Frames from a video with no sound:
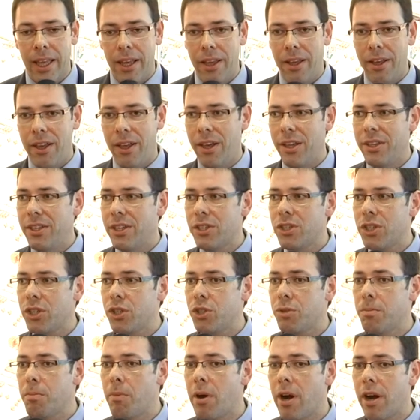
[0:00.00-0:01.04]
Uh, this
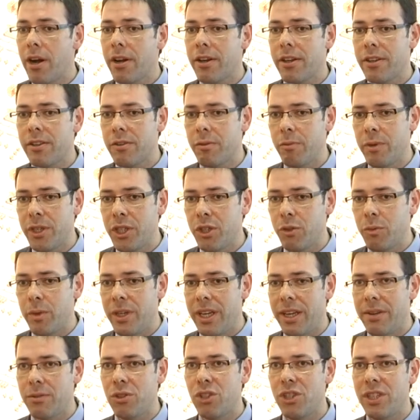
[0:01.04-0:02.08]
is a market which we
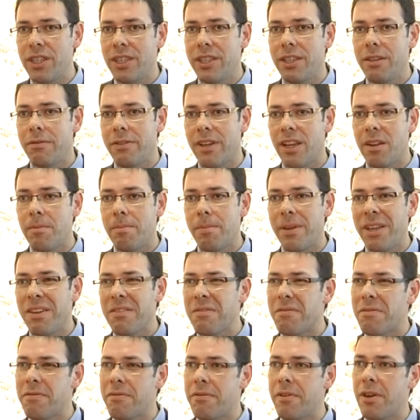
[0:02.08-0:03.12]
have seen developing
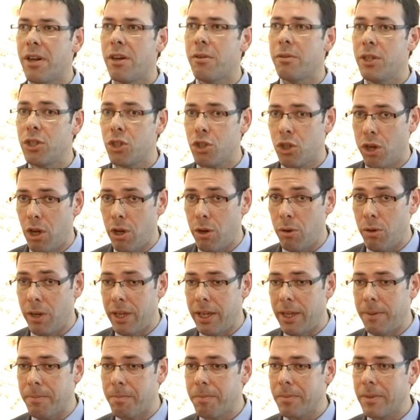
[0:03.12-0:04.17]
very
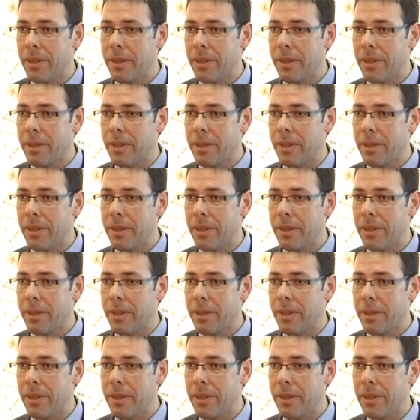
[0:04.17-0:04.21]
slowly.